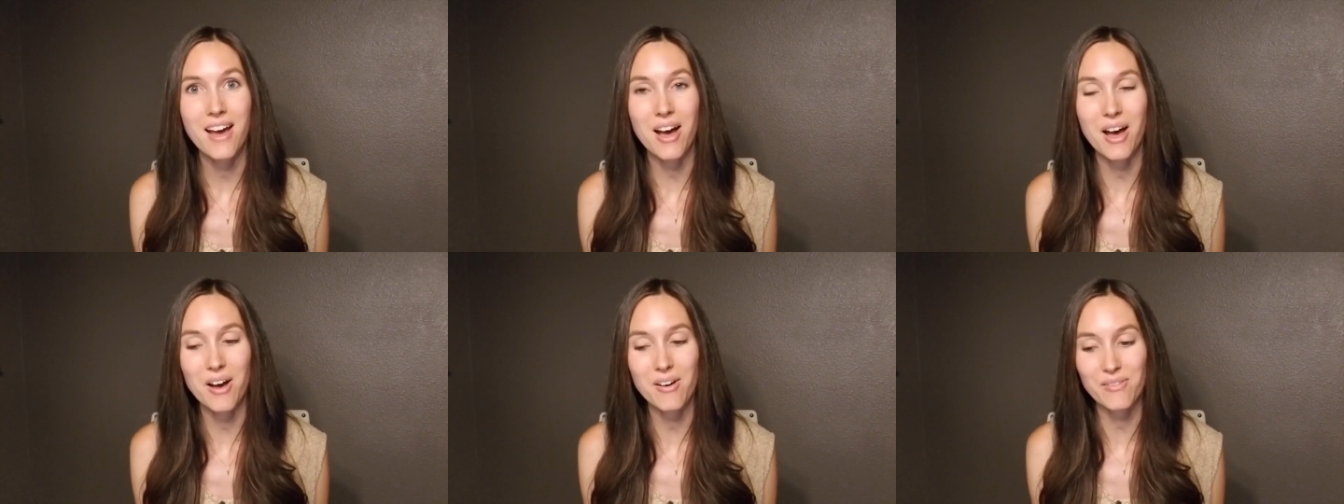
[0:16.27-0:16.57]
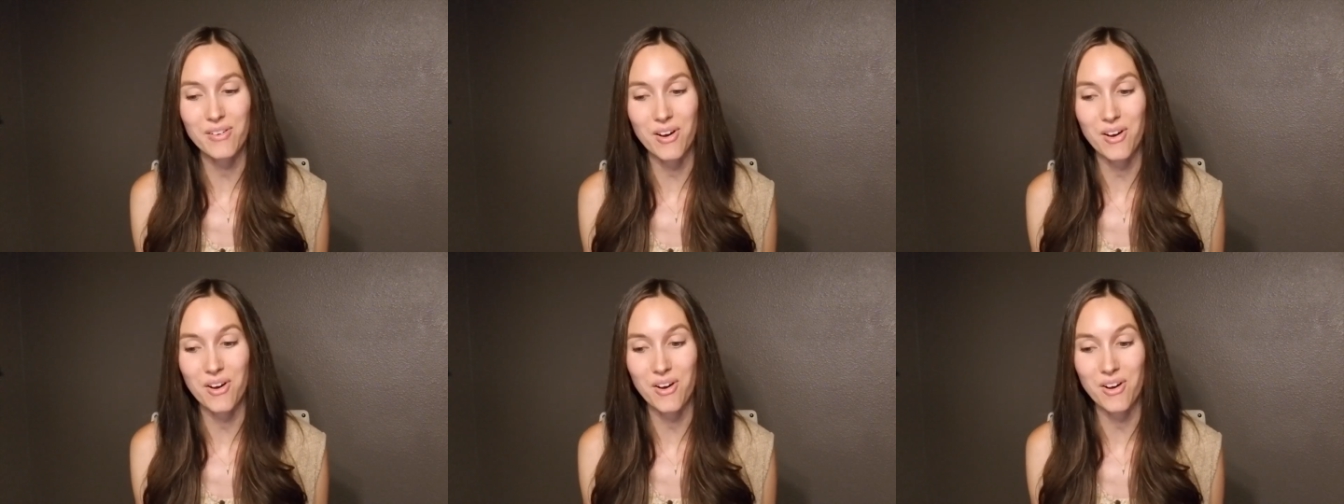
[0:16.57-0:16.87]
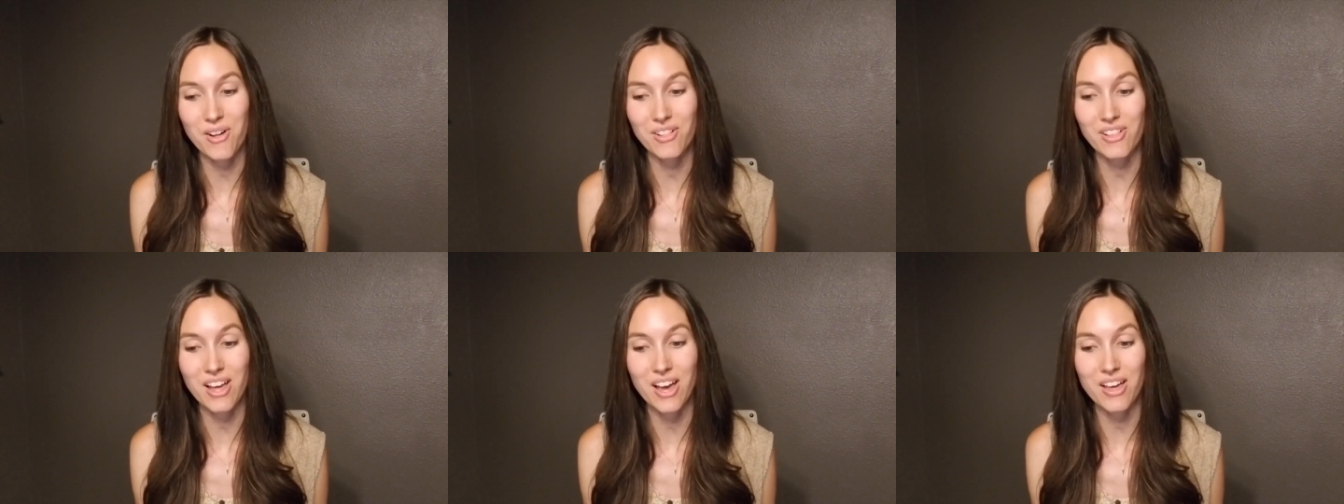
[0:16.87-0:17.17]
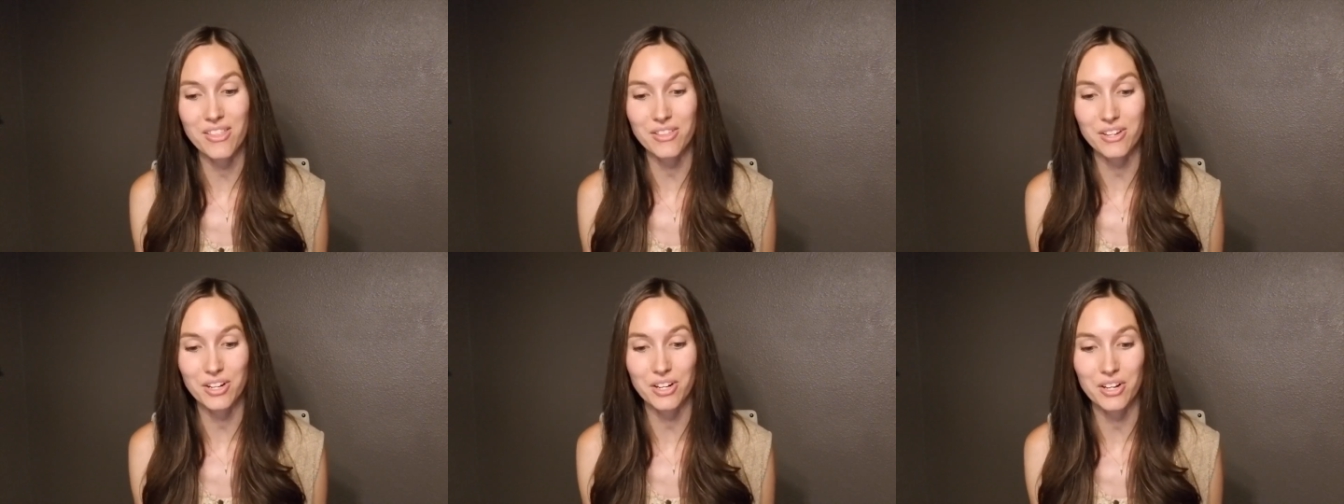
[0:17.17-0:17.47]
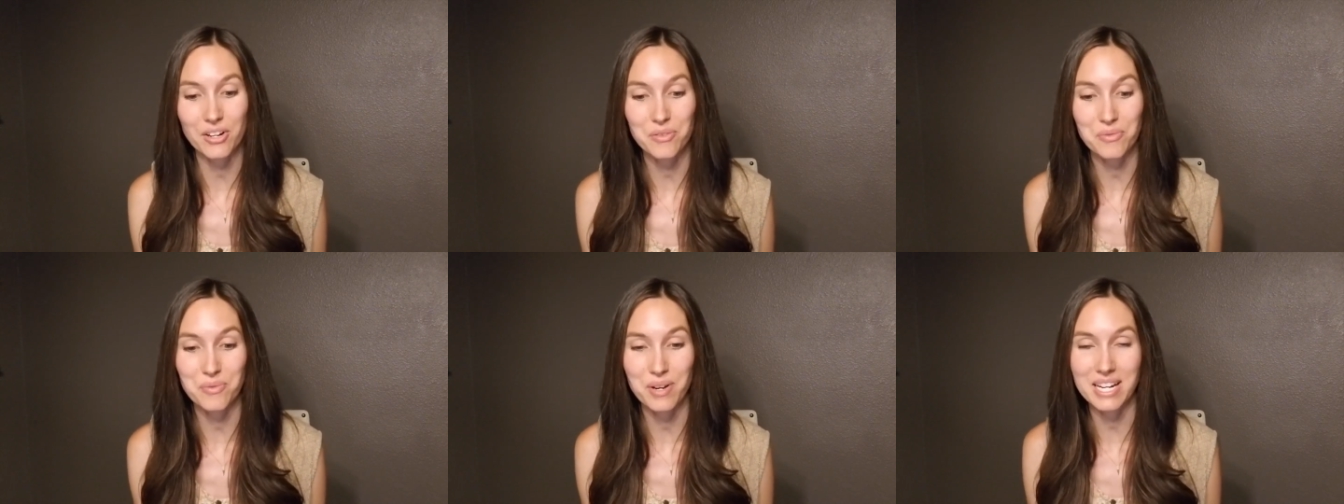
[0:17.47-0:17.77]
of all
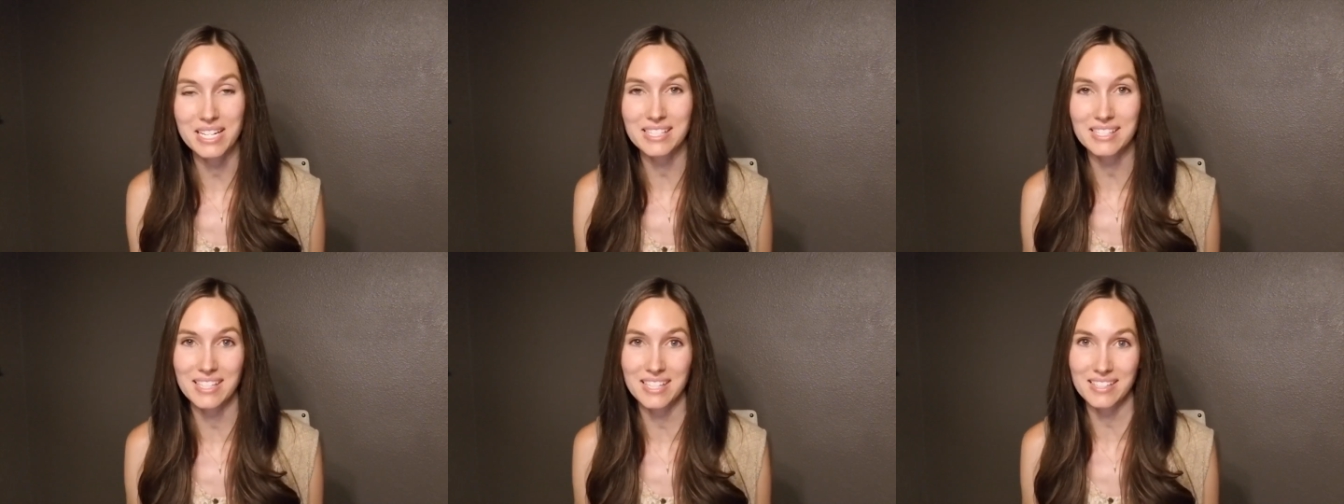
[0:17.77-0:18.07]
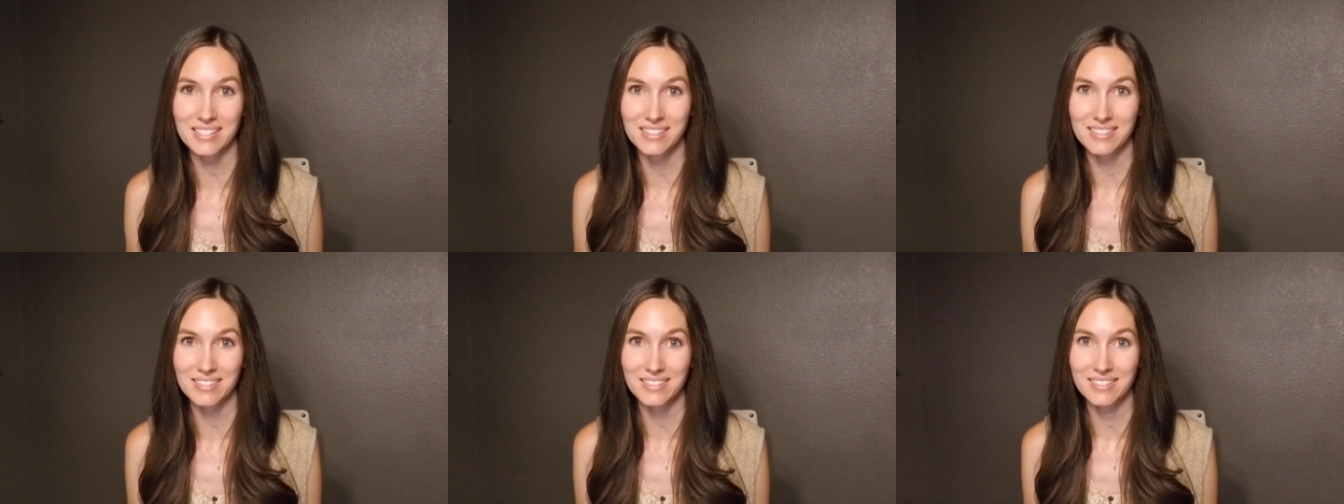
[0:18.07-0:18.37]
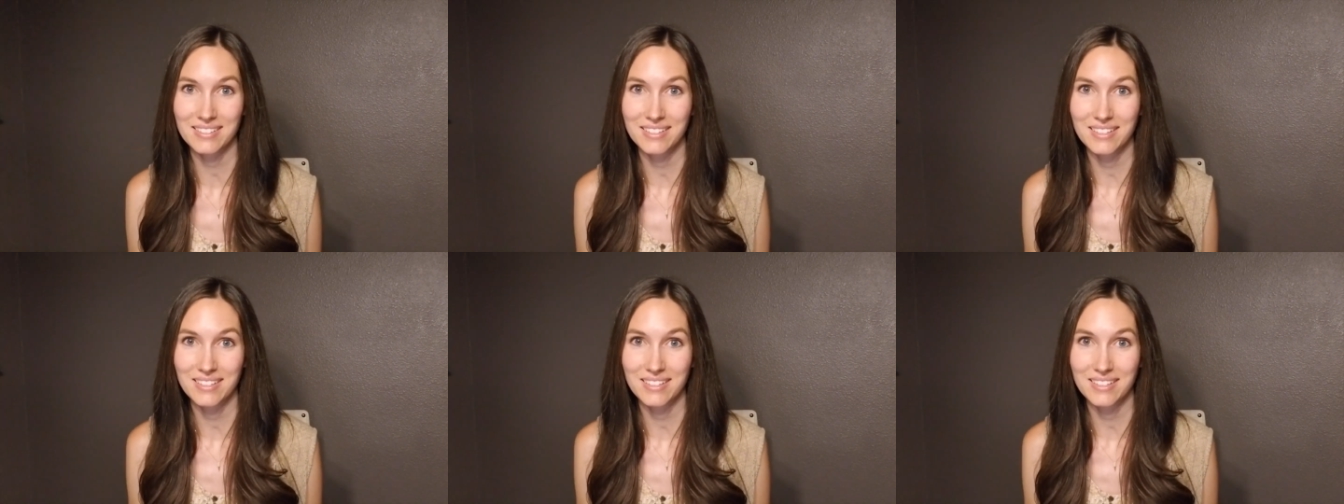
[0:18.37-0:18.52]
other races?